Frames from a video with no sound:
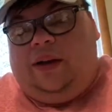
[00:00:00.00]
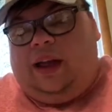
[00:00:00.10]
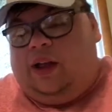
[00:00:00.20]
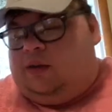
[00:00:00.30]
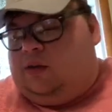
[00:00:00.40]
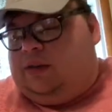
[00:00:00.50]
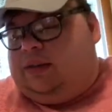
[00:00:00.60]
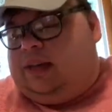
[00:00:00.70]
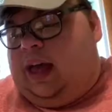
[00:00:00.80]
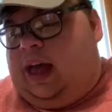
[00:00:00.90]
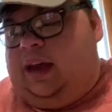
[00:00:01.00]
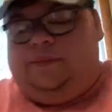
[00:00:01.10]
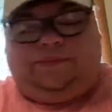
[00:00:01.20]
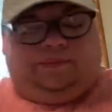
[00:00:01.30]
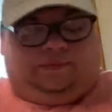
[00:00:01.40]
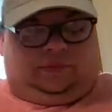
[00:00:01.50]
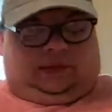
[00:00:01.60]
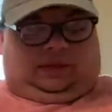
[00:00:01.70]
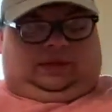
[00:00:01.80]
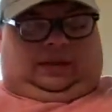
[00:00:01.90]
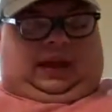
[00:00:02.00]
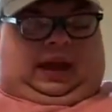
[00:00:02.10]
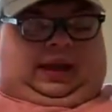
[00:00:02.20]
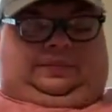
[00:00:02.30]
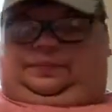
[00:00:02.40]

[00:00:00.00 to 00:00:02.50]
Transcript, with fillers: How cool is that? Okay.